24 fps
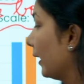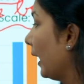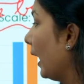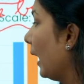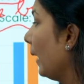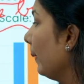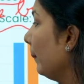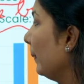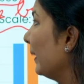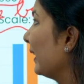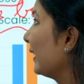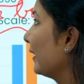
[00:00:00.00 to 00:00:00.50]

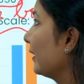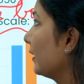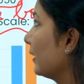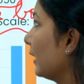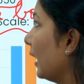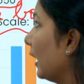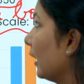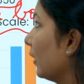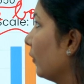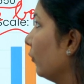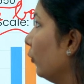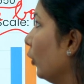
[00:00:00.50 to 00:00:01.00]
gap and
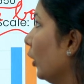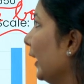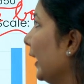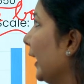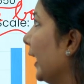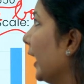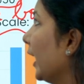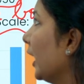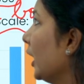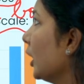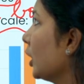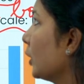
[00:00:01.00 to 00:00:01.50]
start for
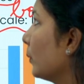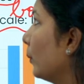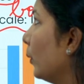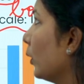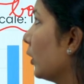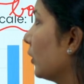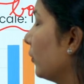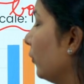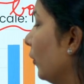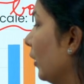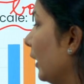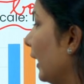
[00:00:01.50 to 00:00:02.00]
English
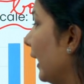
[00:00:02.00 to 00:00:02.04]
books for